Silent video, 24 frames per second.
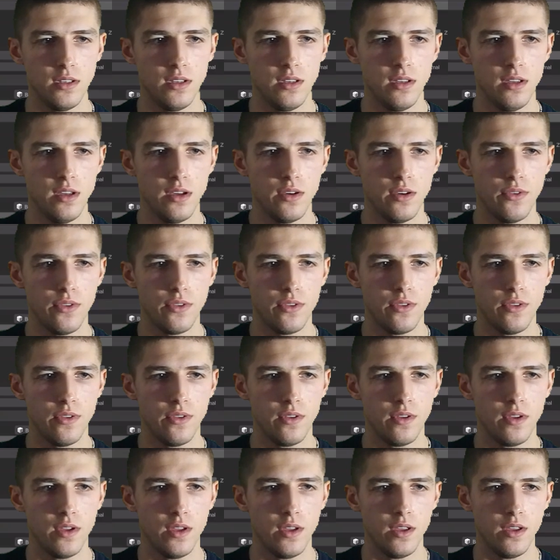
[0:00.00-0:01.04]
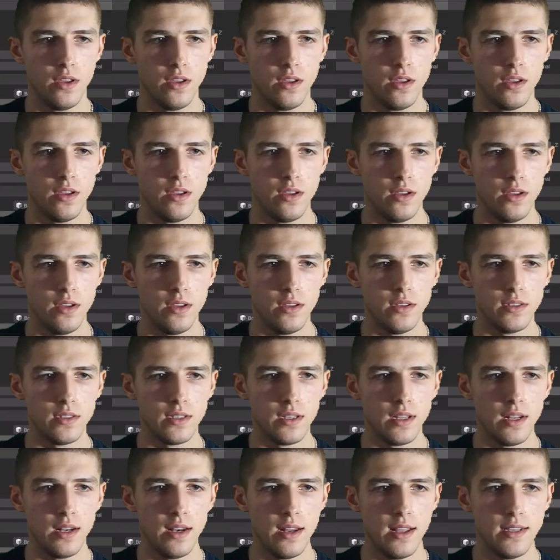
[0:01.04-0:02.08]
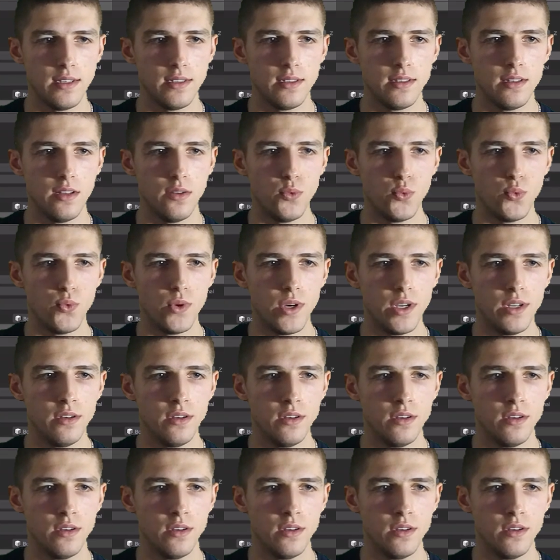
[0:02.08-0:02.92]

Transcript: health is less than 1.